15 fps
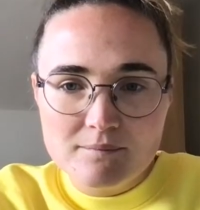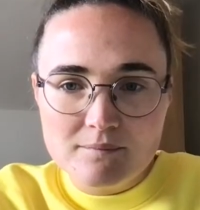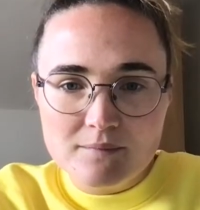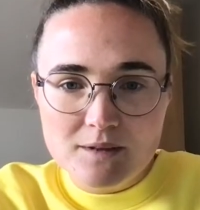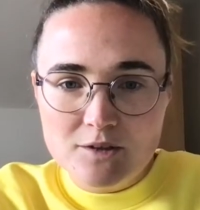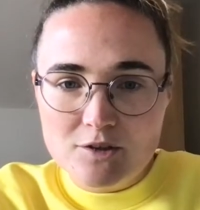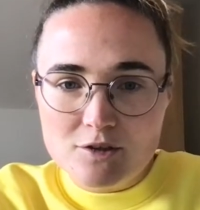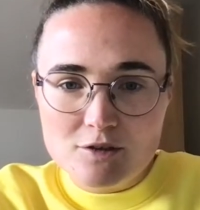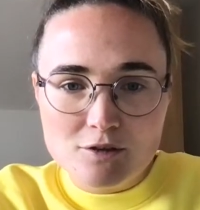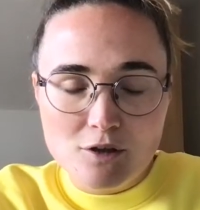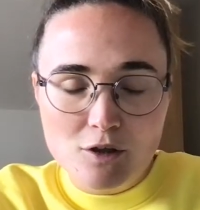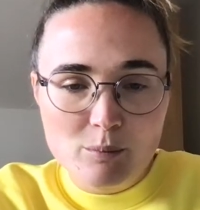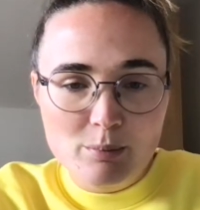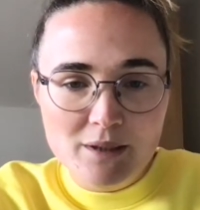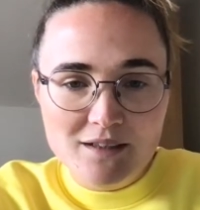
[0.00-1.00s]
You just got
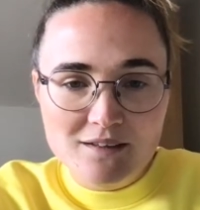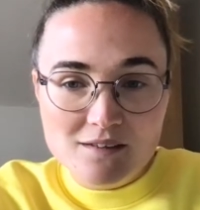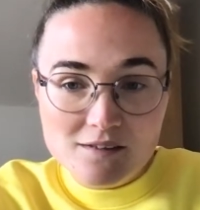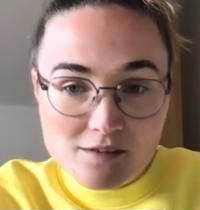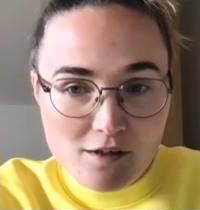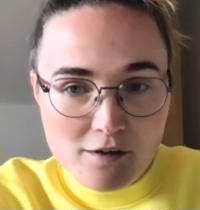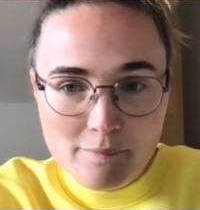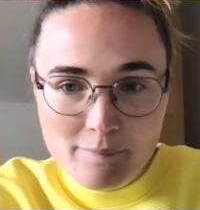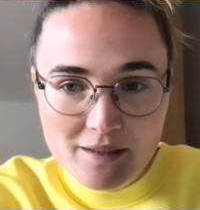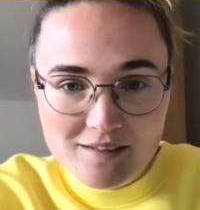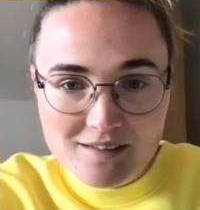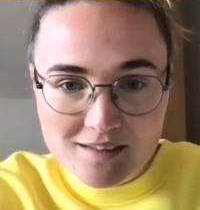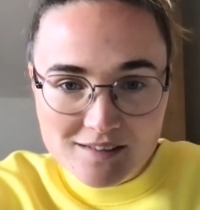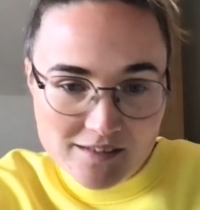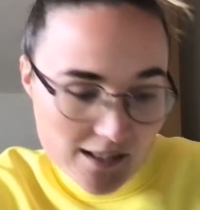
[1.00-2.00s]
to be determined
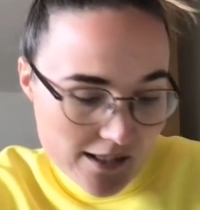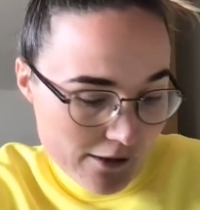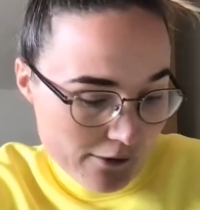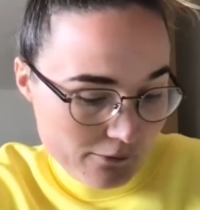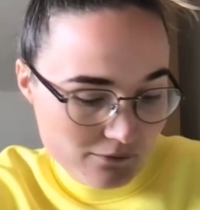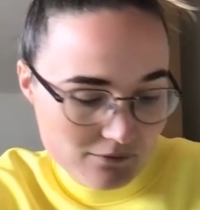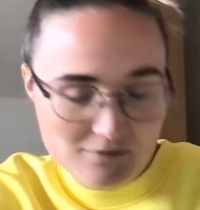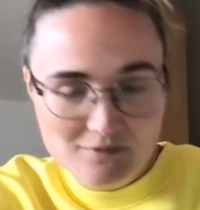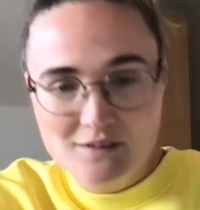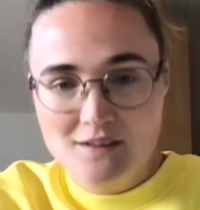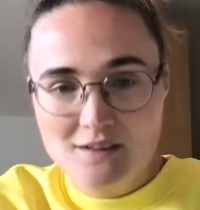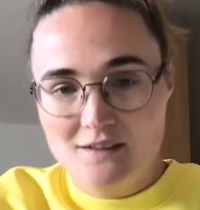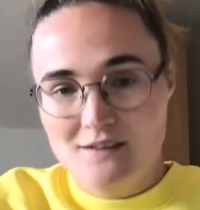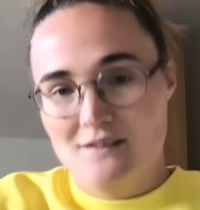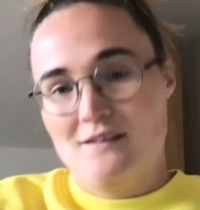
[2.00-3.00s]
as hell.
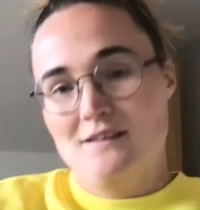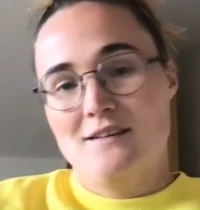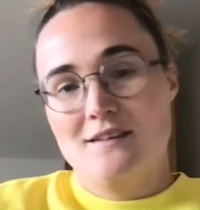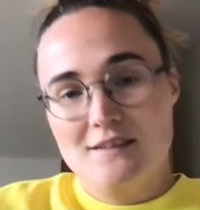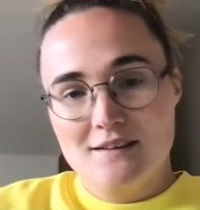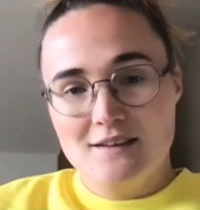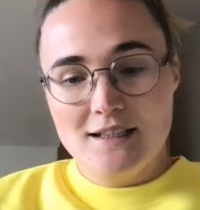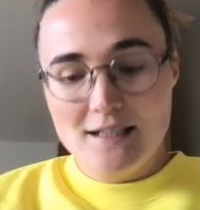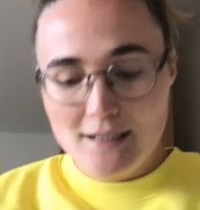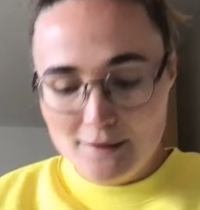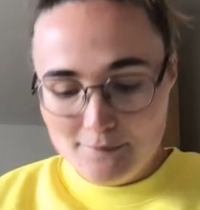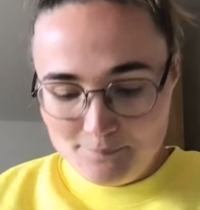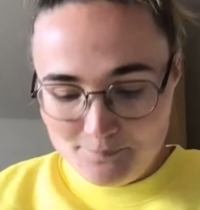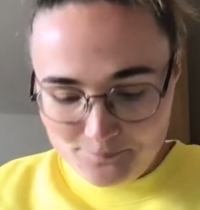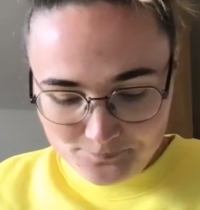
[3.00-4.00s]
Are
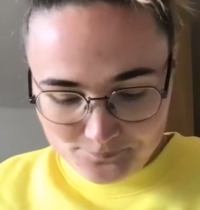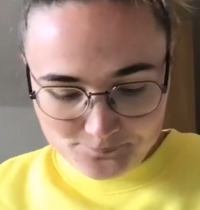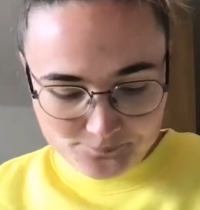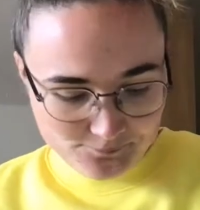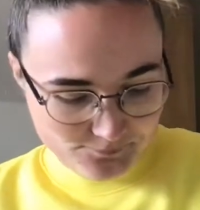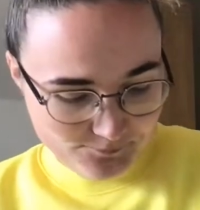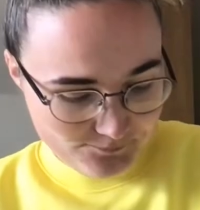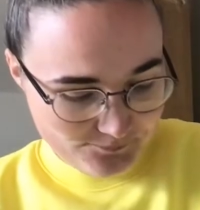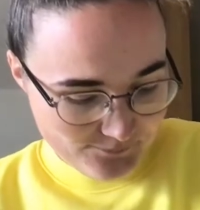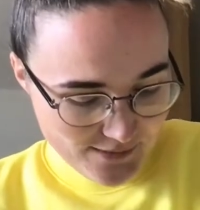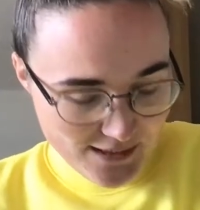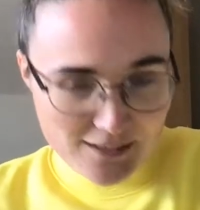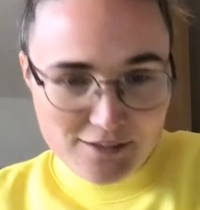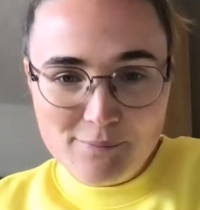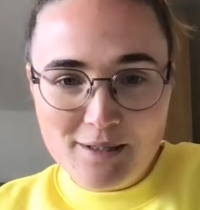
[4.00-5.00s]

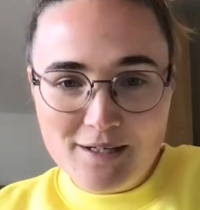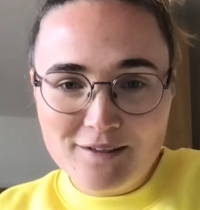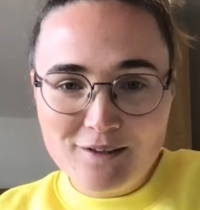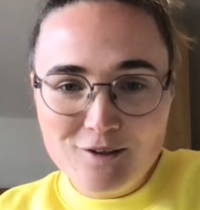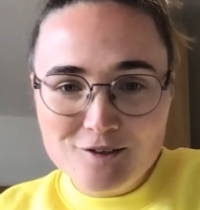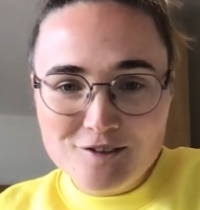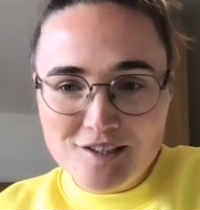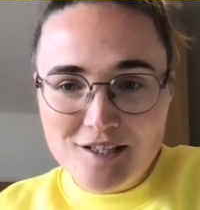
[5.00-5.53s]
you one of those